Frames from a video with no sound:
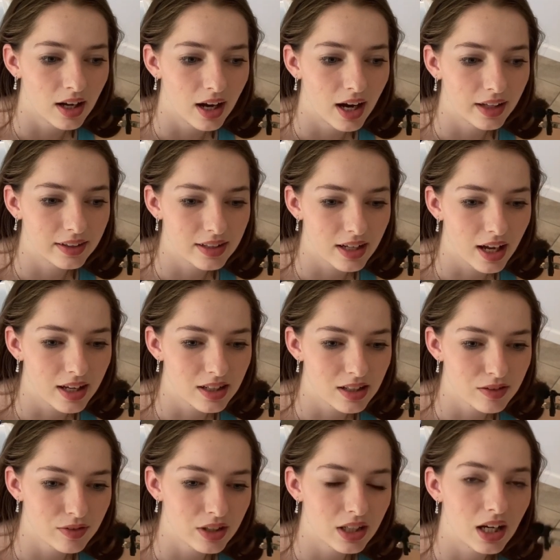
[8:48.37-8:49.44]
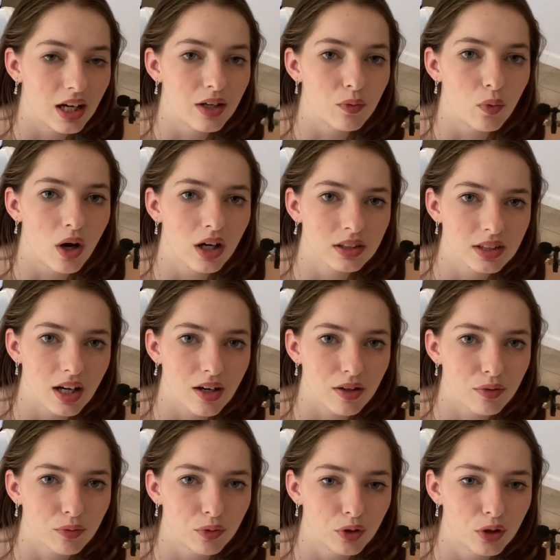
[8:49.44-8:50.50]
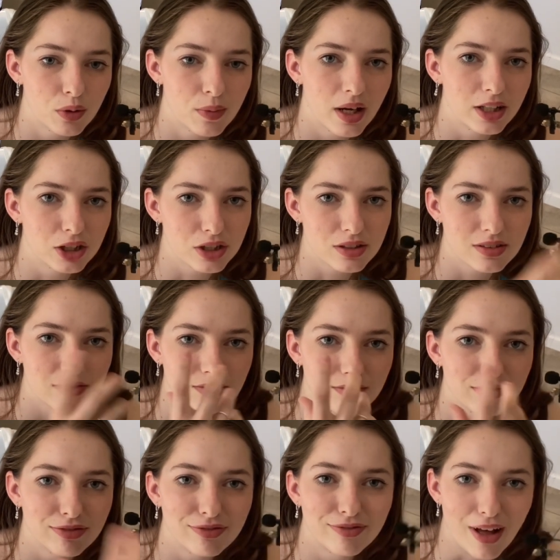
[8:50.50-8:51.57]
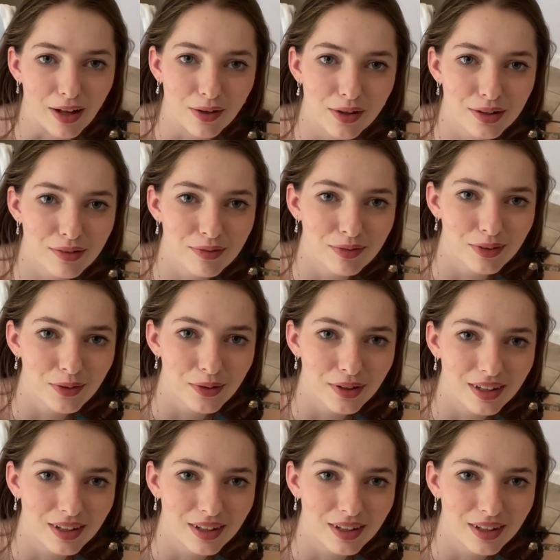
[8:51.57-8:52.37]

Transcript: at the end of it, I walked out of the room and just fell on the floor,